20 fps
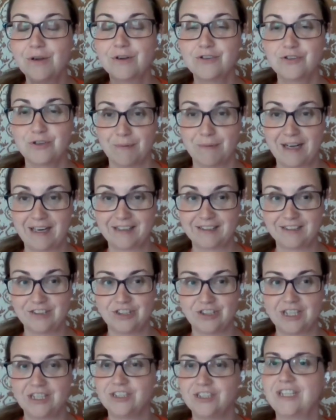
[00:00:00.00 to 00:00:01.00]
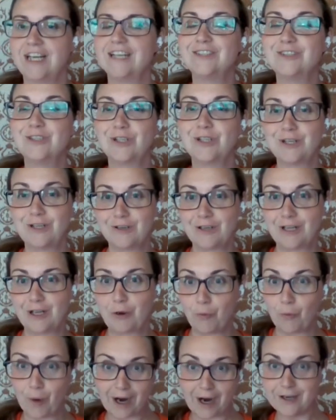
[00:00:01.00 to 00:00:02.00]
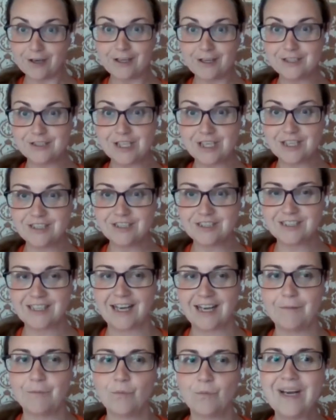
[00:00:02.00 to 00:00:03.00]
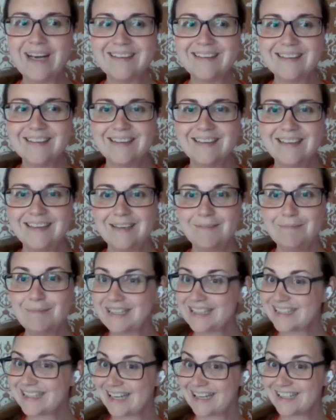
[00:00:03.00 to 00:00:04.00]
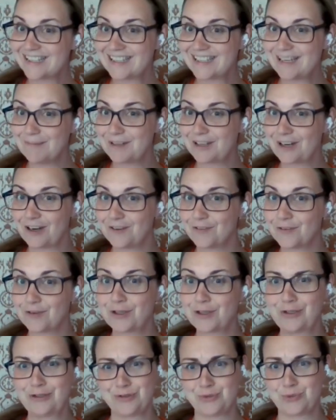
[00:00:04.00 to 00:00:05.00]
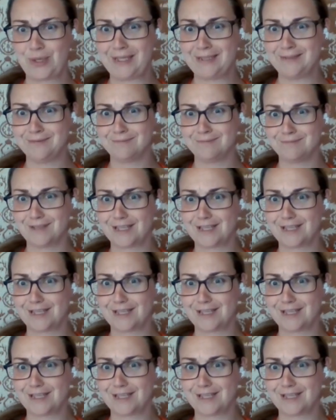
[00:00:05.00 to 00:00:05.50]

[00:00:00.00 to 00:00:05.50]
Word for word: dramatically changed that. So then you're like, why are you going to change that? Well, because I actually came to carnivore to lose weight.